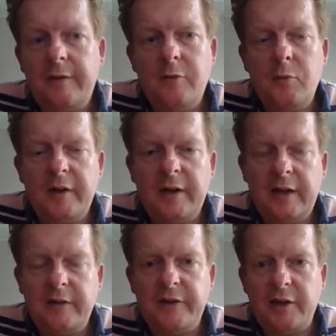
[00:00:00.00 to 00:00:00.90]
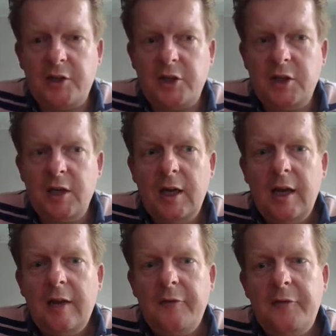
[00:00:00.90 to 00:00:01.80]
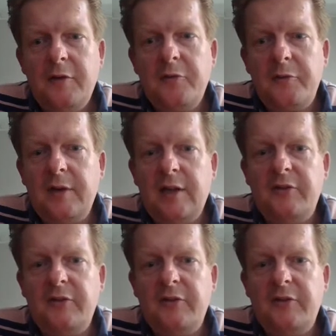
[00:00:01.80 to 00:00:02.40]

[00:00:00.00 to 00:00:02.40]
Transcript: If you want to get in touch, feel free